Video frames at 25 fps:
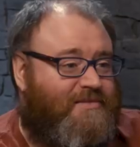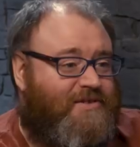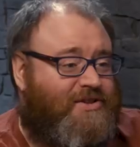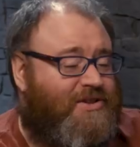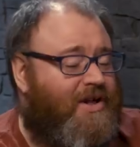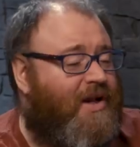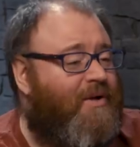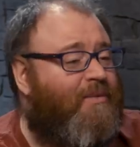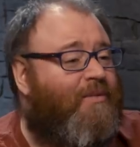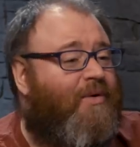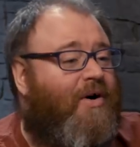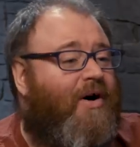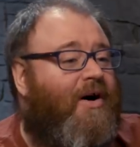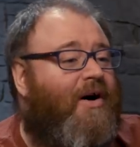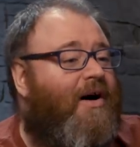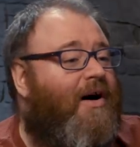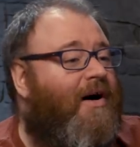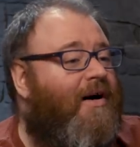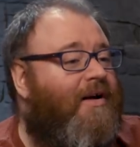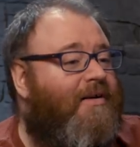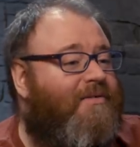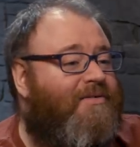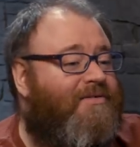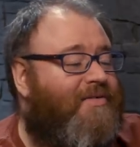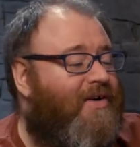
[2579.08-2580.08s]
Do you know what?
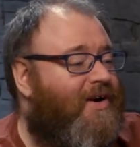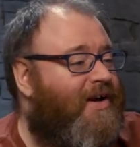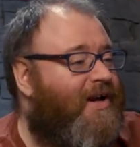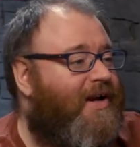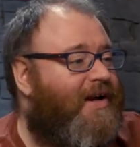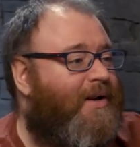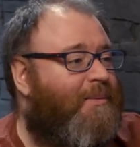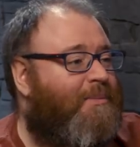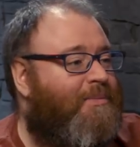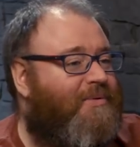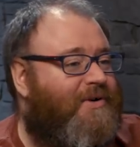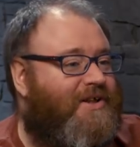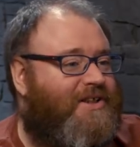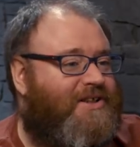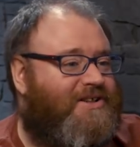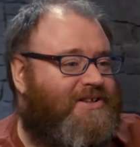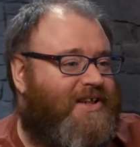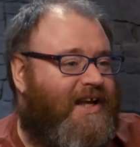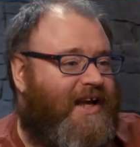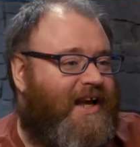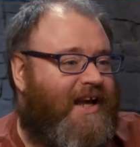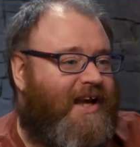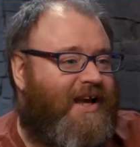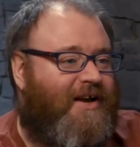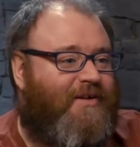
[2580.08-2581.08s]
I fucking
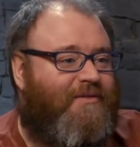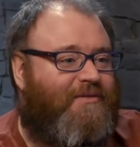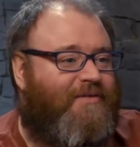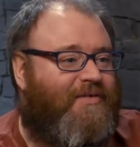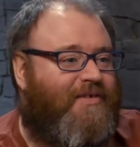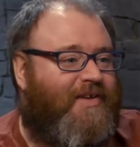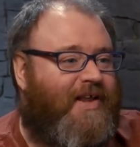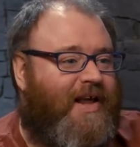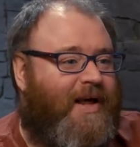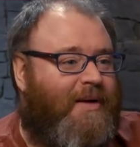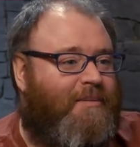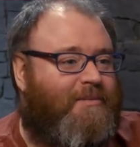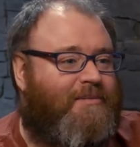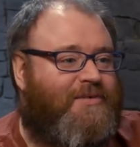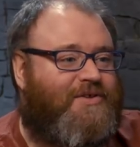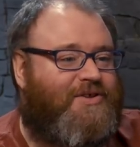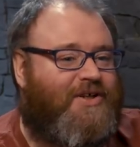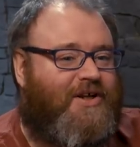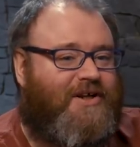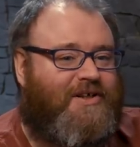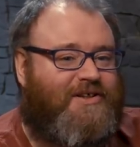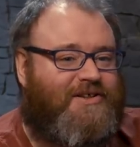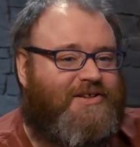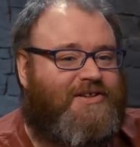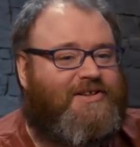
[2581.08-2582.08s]
appreciate it for them
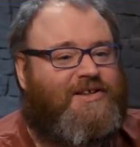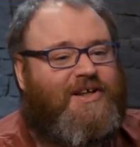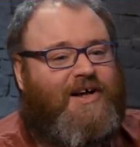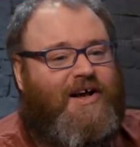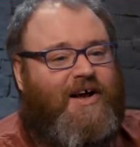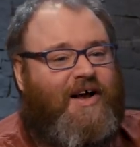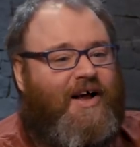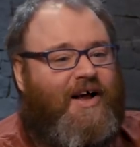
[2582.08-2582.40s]
just